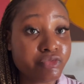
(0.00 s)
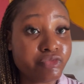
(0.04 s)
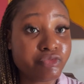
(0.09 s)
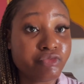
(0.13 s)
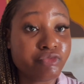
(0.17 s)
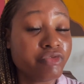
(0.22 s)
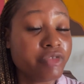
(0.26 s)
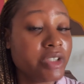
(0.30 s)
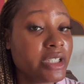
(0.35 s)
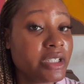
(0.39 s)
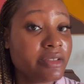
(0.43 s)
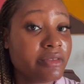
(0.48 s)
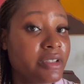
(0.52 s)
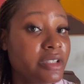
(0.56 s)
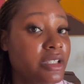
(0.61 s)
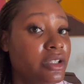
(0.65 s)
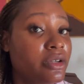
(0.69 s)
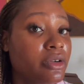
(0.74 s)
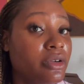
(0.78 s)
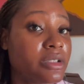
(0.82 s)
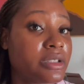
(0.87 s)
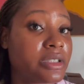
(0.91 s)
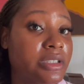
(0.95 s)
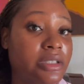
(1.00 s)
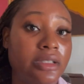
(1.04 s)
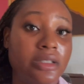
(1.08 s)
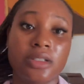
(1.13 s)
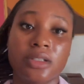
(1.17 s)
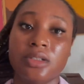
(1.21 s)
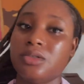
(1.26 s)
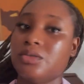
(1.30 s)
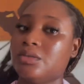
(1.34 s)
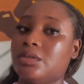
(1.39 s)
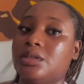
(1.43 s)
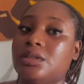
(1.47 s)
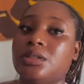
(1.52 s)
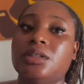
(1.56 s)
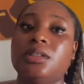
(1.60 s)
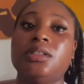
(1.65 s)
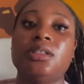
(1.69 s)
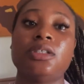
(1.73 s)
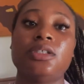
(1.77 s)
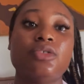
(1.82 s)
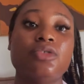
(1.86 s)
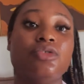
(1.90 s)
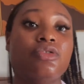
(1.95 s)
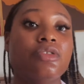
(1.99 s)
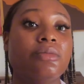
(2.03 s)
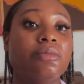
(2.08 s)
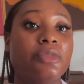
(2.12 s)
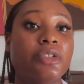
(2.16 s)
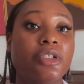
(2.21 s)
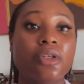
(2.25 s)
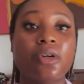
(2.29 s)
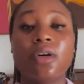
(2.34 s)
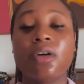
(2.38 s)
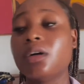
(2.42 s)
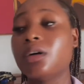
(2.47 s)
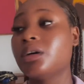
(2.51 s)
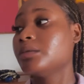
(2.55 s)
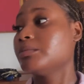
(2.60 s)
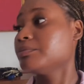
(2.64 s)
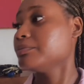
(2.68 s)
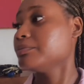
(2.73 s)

really really hot in Lagos. It's extremely hot.